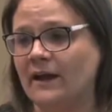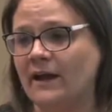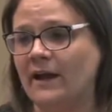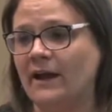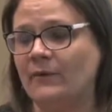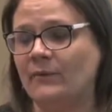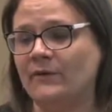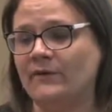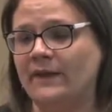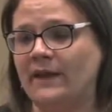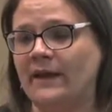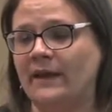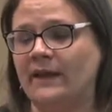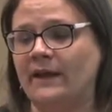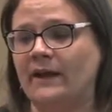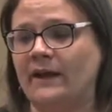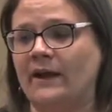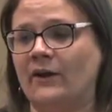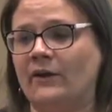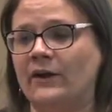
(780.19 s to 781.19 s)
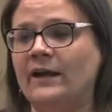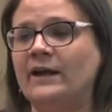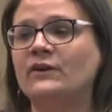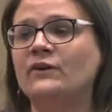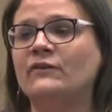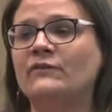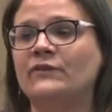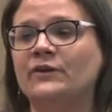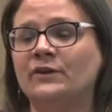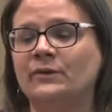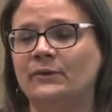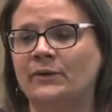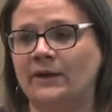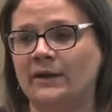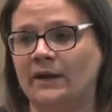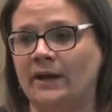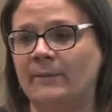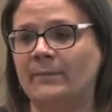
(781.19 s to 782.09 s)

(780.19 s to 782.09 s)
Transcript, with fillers: uh, where they are interviewing